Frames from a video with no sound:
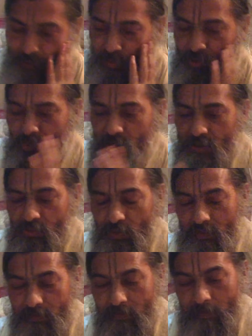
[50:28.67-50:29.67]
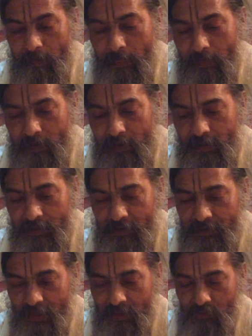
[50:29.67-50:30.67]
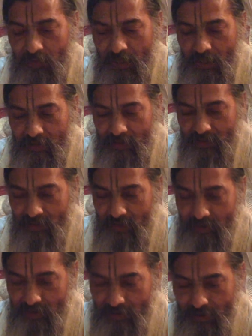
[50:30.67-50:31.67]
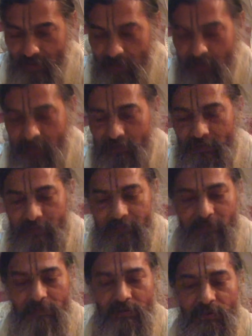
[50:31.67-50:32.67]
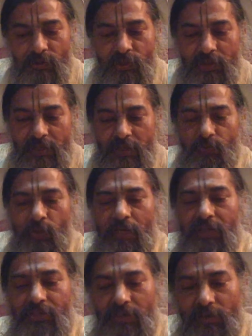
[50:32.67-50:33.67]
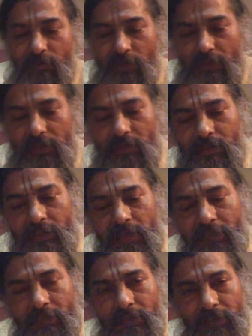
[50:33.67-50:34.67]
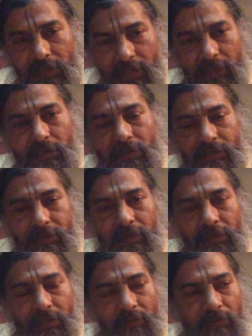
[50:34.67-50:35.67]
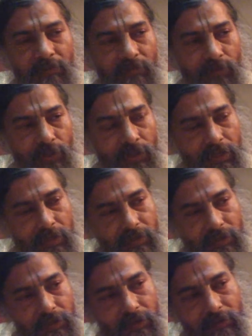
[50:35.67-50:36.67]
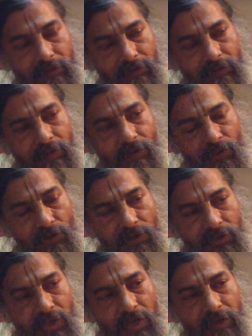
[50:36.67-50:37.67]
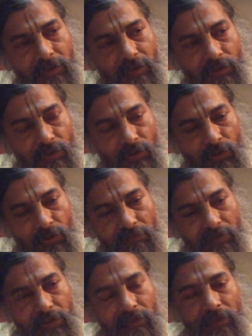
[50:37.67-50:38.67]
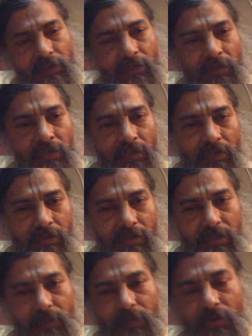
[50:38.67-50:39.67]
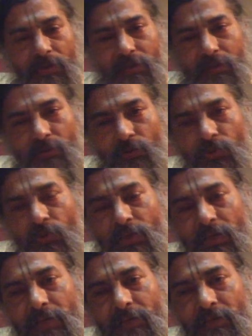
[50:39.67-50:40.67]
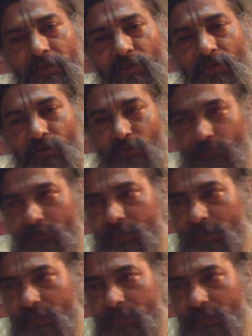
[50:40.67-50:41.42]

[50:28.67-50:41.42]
Purvatvam Tadvina Tattadagyanat. So he says why Shravana is stated, hearing is stated before Kirtan or reciting or glorifying. He says because to do Kirtan you have to first